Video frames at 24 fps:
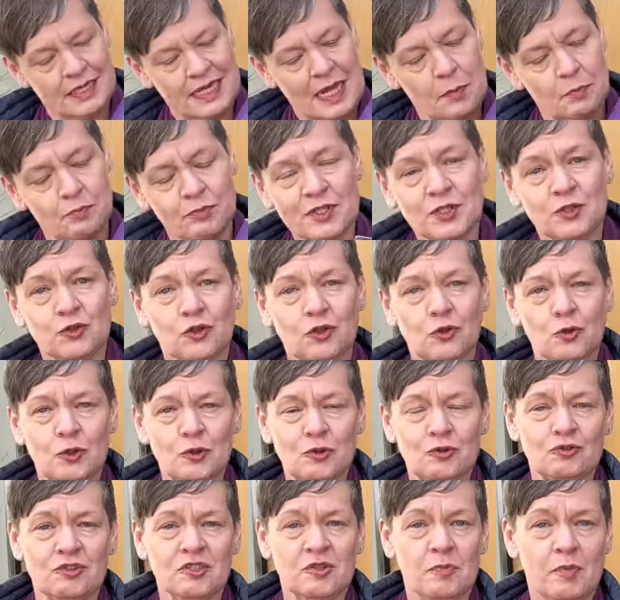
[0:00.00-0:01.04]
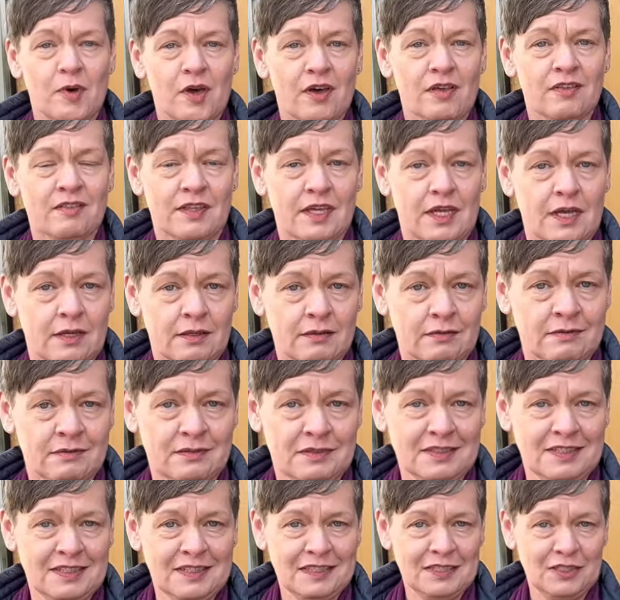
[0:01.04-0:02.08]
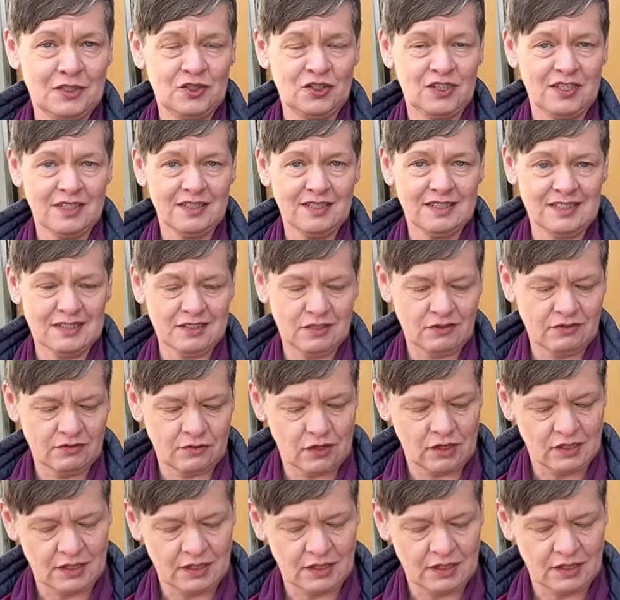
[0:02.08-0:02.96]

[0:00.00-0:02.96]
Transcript: Cadbury's 200th birthday. Oh,